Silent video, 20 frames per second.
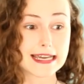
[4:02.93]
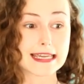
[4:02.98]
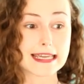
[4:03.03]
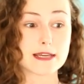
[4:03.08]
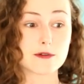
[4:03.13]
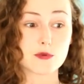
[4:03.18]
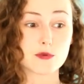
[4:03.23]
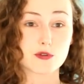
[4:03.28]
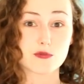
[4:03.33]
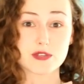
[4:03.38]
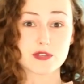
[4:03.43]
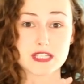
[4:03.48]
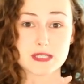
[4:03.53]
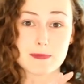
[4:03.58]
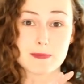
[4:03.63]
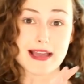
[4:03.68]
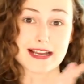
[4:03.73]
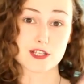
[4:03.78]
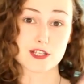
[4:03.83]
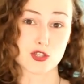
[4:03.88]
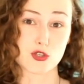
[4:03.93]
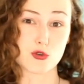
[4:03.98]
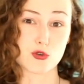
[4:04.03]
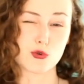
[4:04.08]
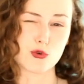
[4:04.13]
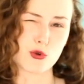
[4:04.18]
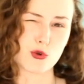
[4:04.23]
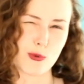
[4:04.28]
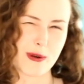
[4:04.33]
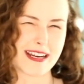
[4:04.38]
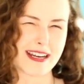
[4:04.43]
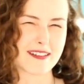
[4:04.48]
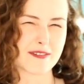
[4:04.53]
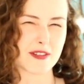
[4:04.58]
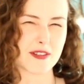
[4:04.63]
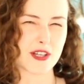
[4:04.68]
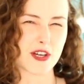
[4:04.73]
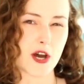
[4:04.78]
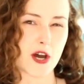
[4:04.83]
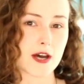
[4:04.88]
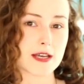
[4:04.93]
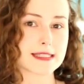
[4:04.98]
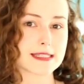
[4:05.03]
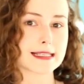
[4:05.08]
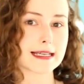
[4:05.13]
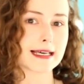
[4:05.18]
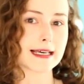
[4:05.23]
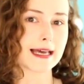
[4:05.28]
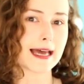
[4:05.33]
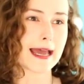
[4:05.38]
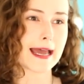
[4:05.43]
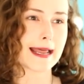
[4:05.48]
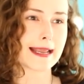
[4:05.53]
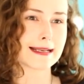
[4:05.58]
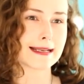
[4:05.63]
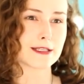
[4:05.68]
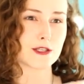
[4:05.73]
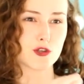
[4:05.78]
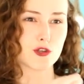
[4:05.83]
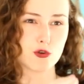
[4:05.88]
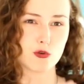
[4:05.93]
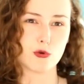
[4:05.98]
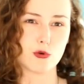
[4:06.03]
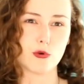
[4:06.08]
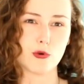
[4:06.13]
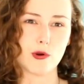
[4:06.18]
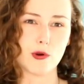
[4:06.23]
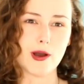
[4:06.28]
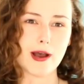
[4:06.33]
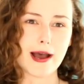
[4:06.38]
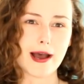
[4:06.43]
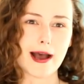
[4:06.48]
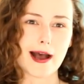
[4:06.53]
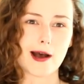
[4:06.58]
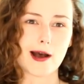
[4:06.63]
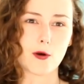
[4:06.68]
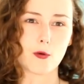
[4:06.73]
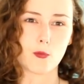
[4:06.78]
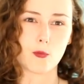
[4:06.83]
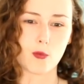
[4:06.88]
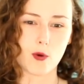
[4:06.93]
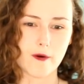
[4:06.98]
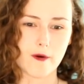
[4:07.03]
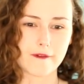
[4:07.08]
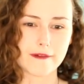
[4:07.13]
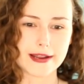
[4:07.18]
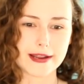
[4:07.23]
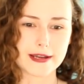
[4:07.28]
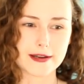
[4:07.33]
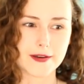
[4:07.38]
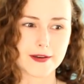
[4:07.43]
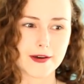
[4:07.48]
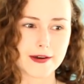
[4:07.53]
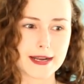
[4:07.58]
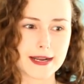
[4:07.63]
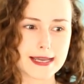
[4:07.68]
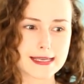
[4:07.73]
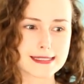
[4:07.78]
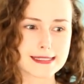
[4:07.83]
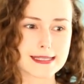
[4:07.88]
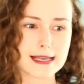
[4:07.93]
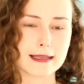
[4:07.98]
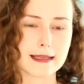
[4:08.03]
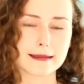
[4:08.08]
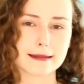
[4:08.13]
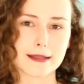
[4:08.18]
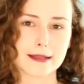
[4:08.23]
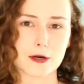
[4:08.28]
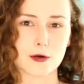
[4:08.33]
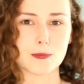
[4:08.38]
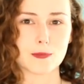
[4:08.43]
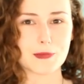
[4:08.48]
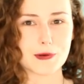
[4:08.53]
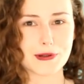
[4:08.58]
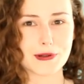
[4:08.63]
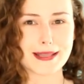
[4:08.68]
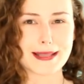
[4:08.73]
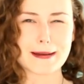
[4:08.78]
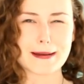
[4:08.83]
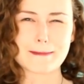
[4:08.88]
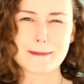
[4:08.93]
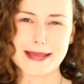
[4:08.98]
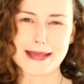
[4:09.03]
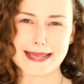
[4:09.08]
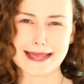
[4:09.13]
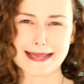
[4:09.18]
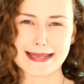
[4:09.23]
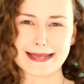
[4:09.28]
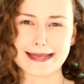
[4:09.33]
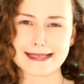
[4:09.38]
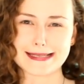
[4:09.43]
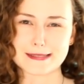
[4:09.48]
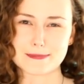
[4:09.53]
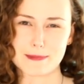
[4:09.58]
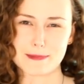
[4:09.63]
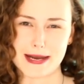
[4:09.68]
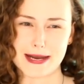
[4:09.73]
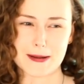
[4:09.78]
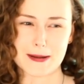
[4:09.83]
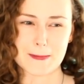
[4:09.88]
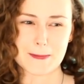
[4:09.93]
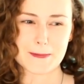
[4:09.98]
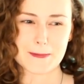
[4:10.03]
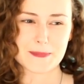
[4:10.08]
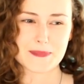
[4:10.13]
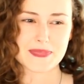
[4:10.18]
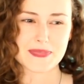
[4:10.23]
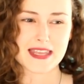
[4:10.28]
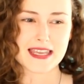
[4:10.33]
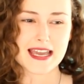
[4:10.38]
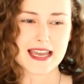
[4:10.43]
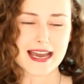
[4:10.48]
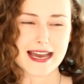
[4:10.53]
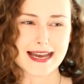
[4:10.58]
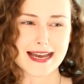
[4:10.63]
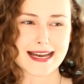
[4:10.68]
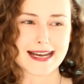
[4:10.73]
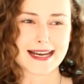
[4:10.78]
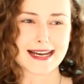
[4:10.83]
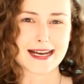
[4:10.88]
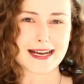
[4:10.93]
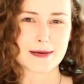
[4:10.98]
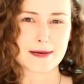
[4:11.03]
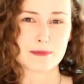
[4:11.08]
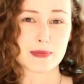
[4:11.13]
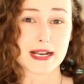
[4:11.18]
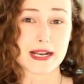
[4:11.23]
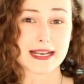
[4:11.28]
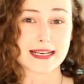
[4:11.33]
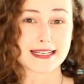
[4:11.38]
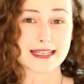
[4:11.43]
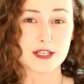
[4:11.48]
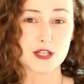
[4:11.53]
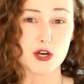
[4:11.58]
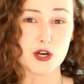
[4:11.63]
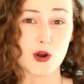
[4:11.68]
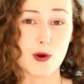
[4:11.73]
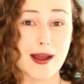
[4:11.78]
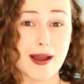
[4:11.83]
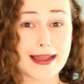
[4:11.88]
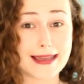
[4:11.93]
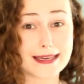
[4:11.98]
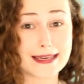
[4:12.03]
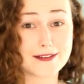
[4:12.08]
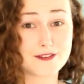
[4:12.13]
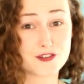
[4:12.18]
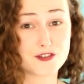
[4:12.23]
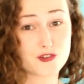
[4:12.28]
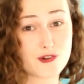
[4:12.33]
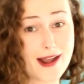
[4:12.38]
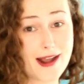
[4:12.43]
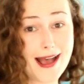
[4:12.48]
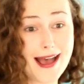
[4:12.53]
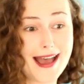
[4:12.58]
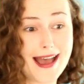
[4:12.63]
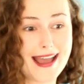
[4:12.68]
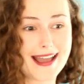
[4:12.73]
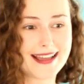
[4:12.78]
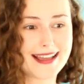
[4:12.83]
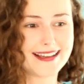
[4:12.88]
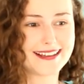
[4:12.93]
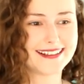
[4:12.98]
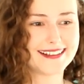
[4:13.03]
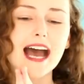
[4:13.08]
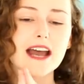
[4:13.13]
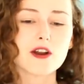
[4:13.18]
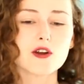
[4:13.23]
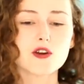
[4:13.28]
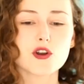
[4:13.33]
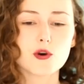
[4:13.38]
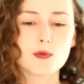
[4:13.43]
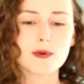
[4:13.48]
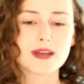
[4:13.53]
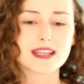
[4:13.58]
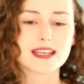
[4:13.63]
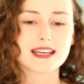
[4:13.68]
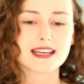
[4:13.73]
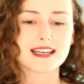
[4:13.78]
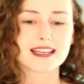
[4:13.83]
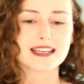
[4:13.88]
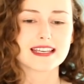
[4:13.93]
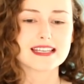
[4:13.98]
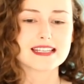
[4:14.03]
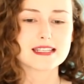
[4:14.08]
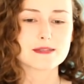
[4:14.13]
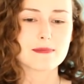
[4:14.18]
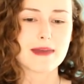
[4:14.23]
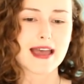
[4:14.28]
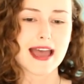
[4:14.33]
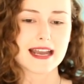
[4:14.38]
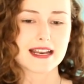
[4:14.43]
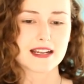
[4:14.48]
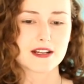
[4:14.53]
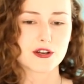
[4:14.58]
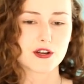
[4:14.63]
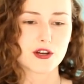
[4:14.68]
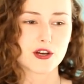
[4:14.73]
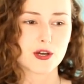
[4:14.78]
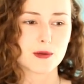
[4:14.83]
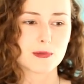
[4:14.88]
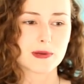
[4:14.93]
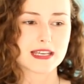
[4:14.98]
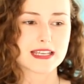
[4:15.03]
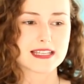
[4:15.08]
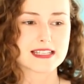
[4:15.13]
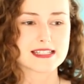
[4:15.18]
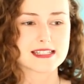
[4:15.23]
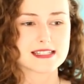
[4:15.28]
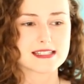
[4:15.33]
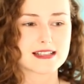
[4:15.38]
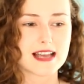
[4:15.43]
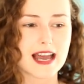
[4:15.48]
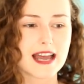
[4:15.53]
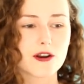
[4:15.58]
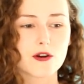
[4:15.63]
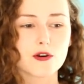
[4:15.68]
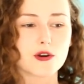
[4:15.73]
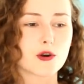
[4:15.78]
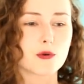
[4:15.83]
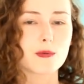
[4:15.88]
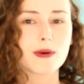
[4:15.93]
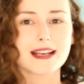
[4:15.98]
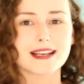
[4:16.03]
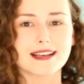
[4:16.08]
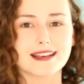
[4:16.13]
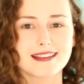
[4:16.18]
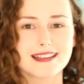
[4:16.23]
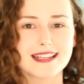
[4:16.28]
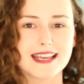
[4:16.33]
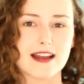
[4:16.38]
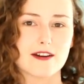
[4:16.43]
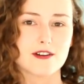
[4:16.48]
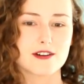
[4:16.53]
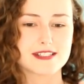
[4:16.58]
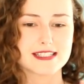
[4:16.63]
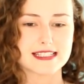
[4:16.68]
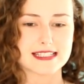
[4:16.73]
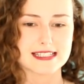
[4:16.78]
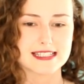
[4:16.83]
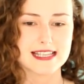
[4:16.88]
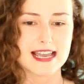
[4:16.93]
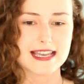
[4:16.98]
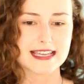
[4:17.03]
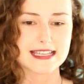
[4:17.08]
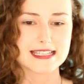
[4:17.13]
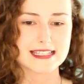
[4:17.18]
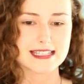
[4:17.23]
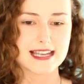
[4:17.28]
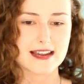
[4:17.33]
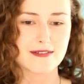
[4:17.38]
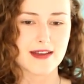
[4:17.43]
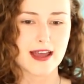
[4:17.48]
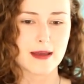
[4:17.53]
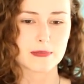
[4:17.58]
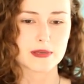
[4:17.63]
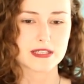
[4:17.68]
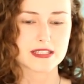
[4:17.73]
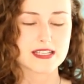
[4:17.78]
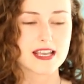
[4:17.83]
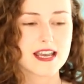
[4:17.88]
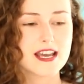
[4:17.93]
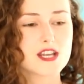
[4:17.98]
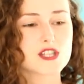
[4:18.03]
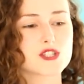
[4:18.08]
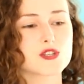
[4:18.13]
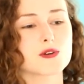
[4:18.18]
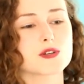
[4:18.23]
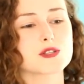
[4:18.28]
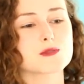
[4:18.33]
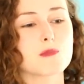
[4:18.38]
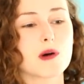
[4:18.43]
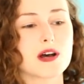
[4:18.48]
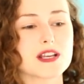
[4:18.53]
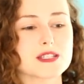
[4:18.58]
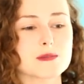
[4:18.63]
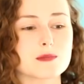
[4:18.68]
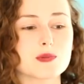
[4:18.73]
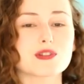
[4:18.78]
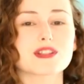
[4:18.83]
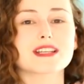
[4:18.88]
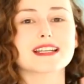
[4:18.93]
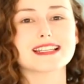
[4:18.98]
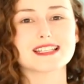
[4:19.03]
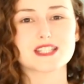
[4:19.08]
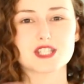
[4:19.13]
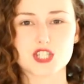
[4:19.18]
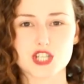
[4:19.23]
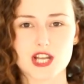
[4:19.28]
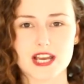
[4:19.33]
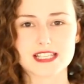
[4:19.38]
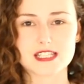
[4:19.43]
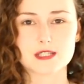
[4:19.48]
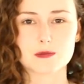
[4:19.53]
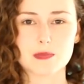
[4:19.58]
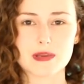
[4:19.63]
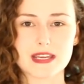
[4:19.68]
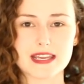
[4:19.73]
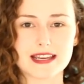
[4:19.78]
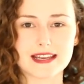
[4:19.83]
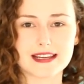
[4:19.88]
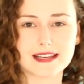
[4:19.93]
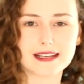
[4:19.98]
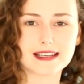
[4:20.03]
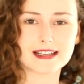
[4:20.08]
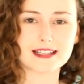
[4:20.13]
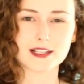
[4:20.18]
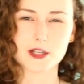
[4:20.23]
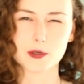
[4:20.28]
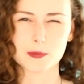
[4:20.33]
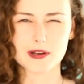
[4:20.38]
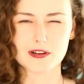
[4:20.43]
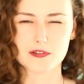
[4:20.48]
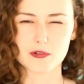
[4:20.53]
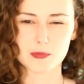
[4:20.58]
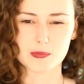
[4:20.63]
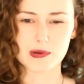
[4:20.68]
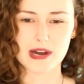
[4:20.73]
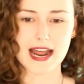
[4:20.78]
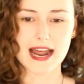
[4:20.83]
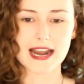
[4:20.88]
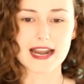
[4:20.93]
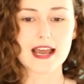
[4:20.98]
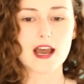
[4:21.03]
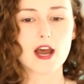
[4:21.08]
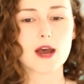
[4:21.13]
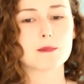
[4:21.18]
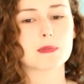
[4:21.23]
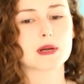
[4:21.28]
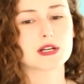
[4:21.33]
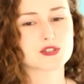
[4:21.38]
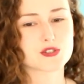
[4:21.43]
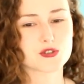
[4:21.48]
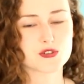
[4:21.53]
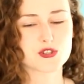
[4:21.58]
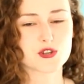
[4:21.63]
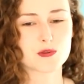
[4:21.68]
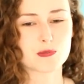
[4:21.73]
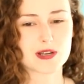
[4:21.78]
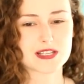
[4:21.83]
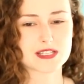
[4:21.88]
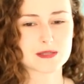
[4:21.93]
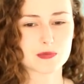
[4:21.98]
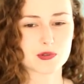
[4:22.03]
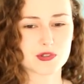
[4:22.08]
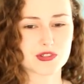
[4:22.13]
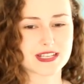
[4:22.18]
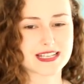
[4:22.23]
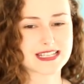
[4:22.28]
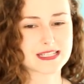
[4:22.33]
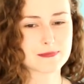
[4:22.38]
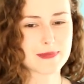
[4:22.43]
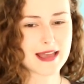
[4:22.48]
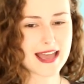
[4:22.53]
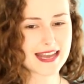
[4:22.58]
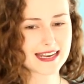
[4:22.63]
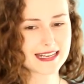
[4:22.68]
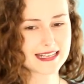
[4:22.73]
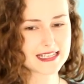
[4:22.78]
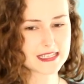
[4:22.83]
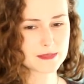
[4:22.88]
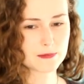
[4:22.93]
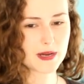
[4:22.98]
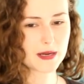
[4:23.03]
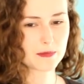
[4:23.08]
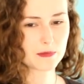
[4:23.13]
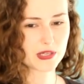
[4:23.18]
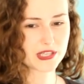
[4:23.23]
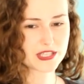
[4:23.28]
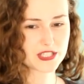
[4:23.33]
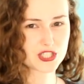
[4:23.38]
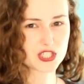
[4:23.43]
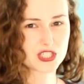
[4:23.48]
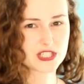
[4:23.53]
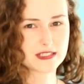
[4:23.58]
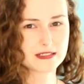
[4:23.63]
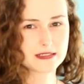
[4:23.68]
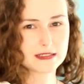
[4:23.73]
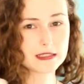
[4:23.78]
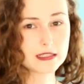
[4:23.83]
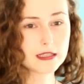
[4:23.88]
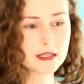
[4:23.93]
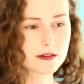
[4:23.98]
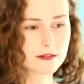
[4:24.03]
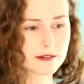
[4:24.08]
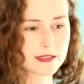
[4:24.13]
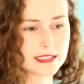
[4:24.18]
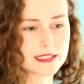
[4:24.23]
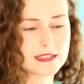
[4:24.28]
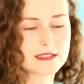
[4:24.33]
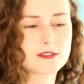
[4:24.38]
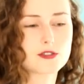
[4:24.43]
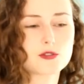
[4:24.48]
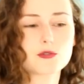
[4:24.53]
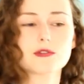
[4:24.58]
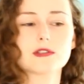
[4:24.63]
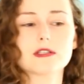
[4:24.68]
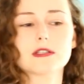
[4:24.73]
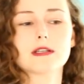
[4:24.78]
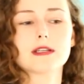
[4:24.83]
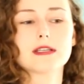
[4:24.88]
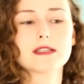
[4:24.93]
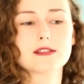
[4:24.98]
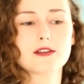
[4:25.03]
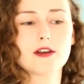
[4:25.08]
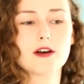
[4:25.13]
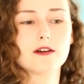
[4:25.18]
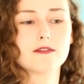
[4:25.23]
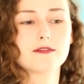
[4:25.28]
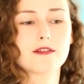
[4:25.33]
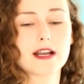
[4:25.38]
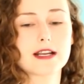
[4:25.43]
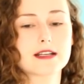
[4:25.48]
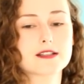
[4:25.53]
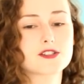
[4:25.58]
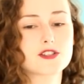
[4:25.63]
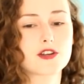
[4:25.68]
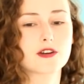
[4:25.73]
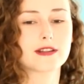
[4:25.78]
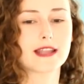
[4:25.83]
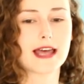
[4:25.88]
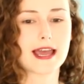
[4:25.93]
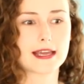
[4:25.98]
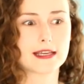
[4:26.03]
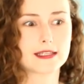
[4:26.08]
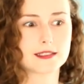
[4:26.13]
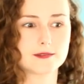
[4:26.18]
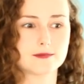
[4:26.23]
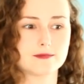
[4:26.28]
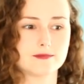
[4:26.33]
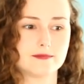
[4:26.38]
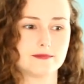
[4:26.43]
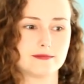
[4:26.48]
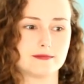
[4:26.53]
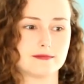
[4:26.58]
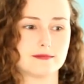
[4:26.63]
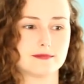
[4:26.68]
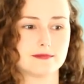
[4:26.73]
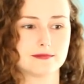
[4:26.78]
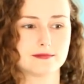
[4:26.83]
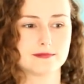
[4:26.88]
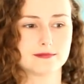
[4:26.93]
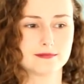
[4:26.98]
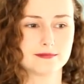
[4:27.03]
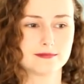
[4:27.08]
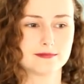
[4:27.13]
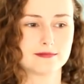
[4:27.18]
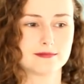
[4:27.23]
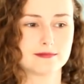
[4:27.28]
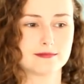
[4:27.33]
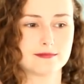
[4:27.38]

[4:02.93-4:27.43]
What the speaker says: he would respect you, queen of the gods, and you, a warrior goddess, a little more than me, his mum. But, you know, I can try. I don't know whether he's mad at her, because I don't know when the Eros and Psyche stuff happens. So it's possible that he's just being a little bit of a brat, but it's also possible that he's mad at his mum because she literally tortured his girlfriend. So, like, in a way.